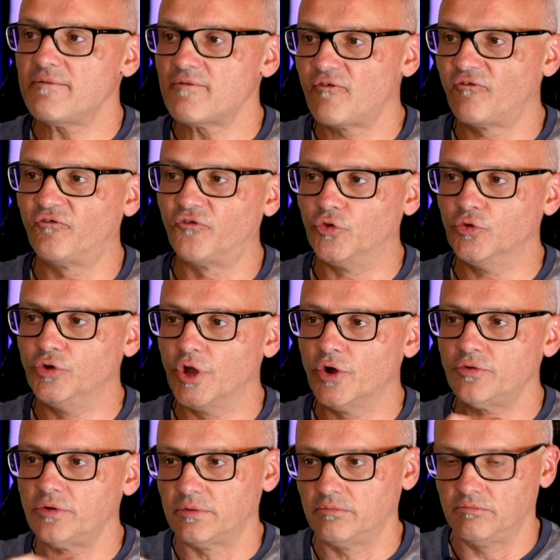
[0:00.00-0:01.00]
have a fruit
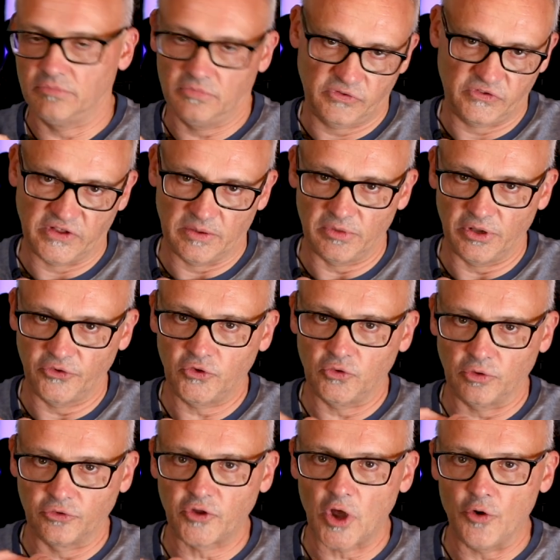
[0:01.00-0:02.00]
note, similar
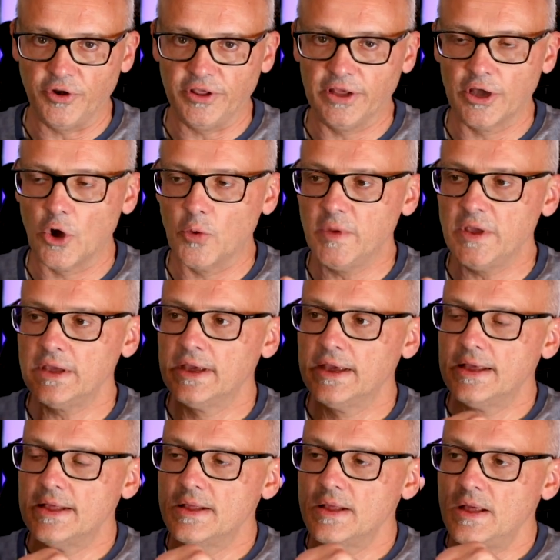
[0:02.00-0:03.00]
to a Tony Iommi,
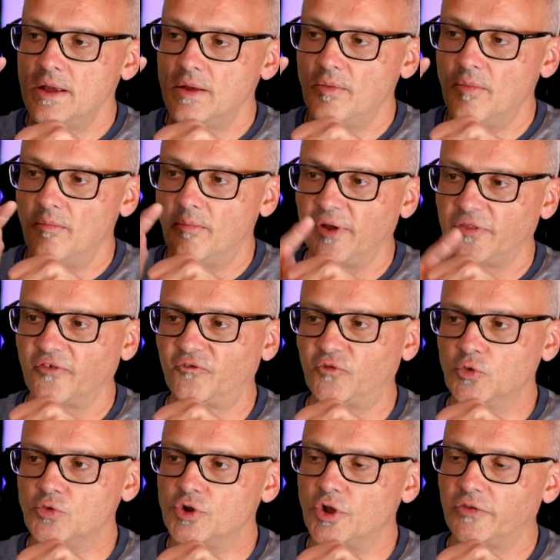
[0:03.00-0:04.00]
but the
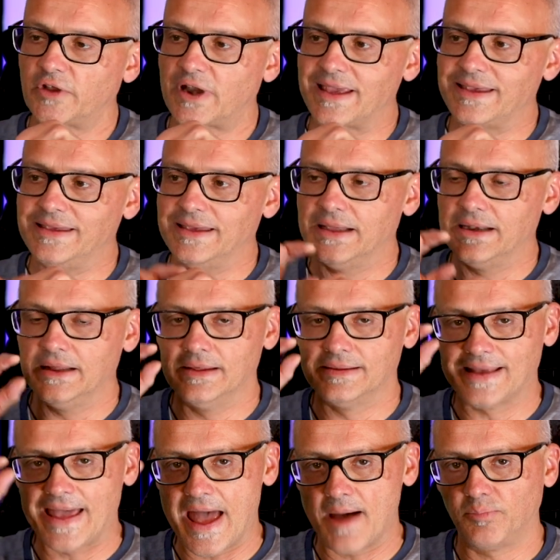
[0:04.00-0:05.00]
fruit note that I get
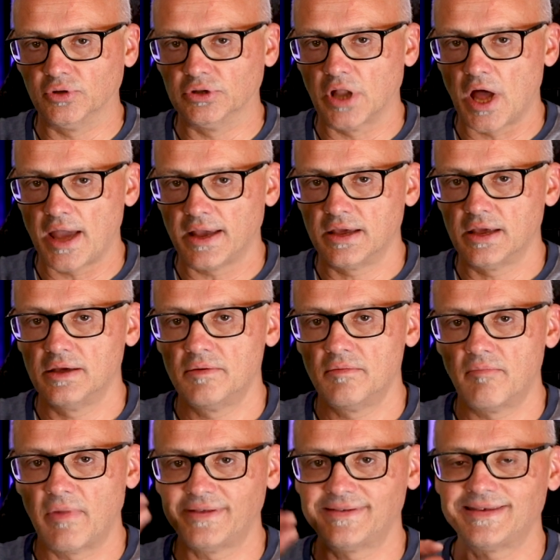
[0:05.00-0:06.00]
is apple-like.
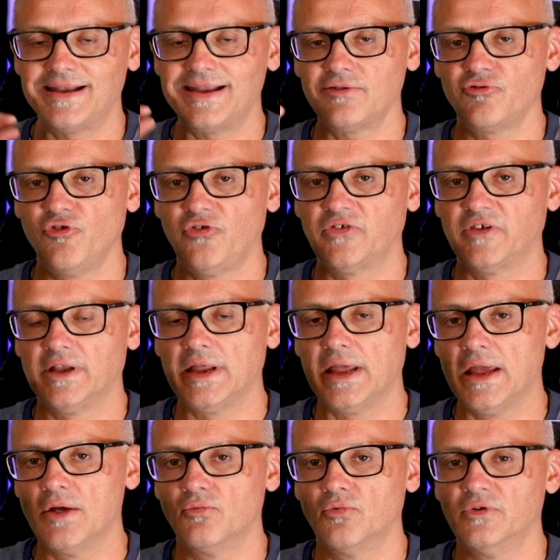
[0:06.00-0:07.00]
My son actually said
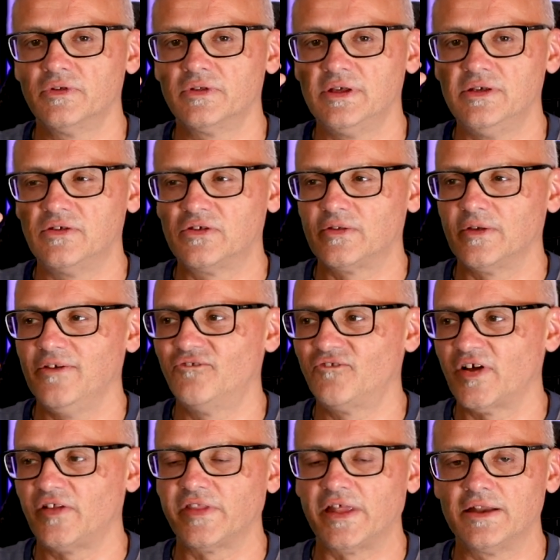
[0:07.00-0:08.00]
it was, he
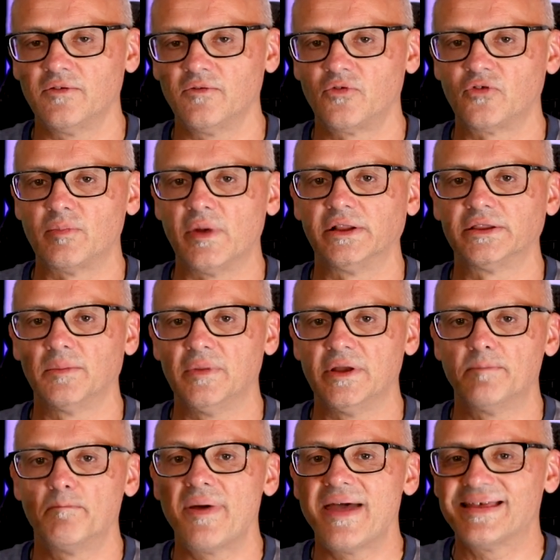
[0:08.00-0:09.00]
felt that it smelled a
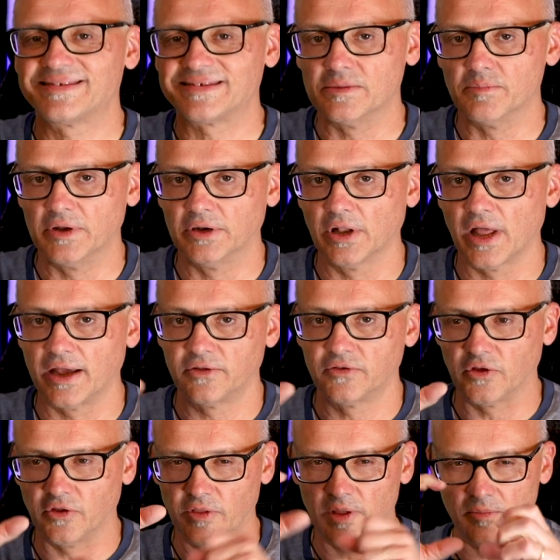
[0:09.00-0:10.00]
bit persimmon-like,
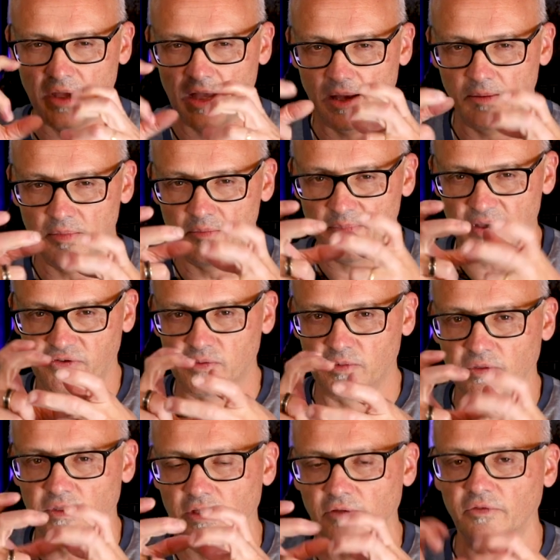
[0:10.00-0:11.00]
so that
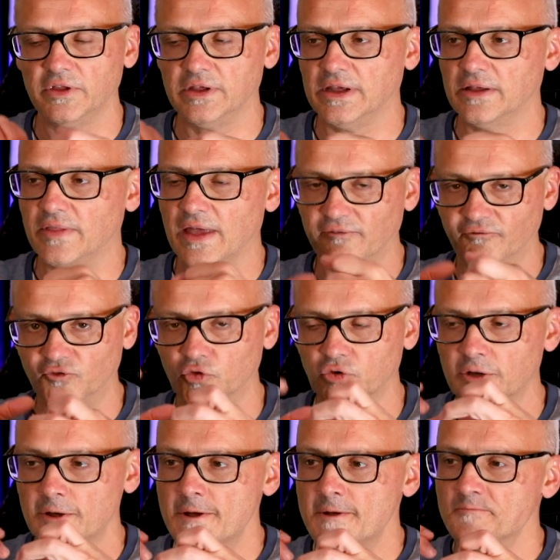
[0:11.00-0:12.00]
persimmon, that fruit,